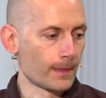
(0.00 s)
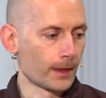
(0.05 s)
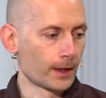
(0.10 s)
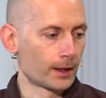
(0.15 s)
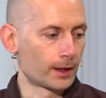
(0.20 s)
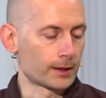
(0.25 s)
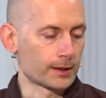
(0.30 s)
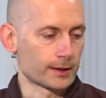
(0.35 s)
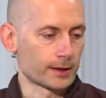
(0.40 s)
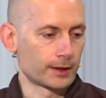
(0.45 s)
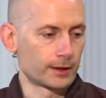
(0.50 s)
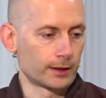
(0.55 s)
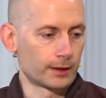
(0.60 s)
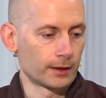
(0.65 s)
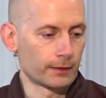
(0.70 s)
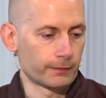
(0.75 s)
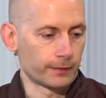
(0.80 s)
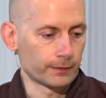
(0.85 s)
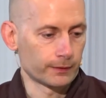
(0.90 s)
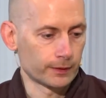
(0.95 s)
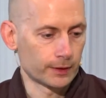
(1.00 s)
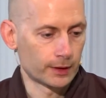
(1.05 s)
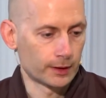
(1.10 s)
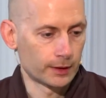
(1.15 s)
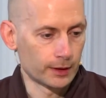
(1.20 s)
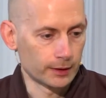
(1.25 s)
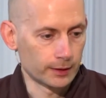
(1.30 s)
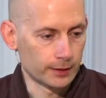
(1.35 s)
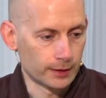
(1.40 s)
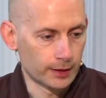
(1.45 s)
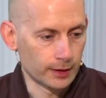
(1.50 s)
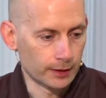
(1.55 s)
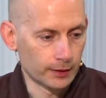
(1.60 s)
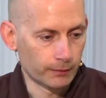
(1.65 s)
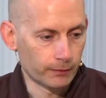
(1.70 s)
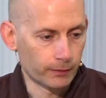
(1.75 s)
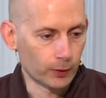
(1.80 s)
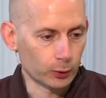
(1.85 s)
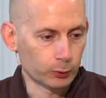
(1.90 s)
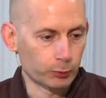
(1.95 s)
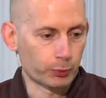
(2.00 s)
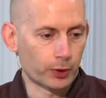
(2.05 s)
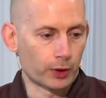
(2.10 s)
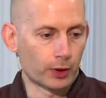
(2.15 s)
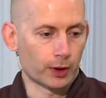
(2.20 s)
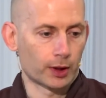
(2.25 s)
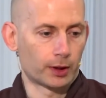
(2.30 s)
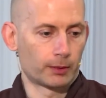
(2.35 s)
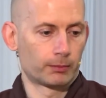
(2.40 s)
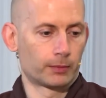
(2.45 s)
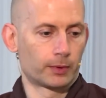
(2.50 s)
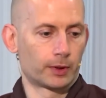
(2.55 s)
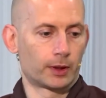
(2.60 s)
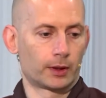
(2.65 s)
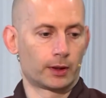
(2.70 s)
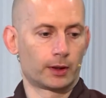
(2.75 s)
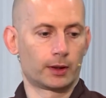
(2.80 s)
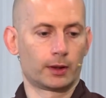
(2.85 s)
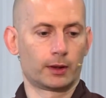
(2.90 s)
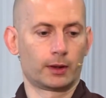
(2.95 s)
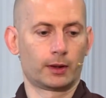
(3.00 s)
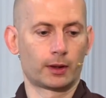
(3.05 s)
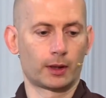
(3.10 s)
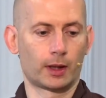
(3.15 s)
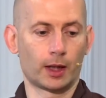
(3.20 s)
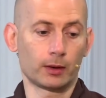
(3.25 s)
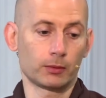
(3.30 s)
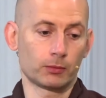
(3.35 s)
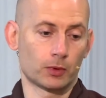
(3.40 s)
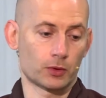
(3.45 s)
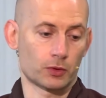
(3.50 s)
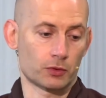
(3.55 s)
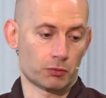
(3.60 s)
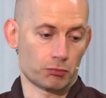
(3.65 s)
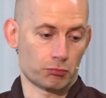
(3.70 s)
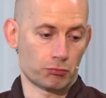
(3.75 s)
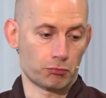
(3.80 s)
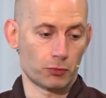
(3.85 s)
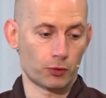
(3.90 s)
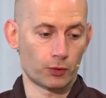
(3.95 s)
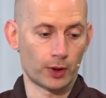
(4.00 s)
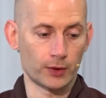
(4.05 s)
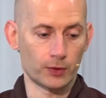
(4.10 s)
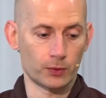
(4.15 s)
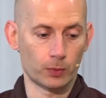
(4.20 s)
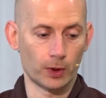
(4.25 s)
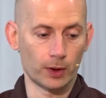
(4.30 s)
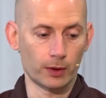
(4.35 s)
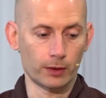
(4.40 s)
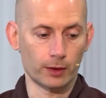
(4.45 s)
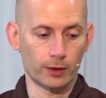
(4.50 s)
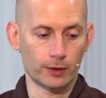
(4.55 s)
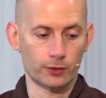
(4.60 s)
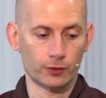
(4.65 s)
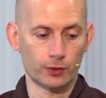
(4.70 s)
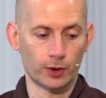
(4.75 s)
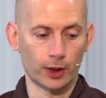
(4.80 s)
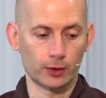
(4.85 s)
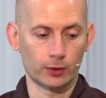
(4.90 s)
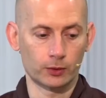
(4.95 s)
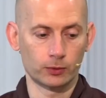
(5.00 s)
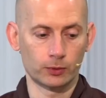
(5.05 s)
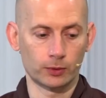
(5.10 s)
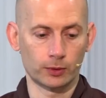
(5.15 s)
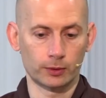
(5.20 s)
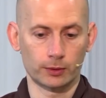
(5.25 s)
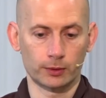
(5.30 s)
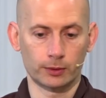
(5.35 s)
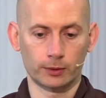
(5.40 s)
I'll say the default program I was raised with is try to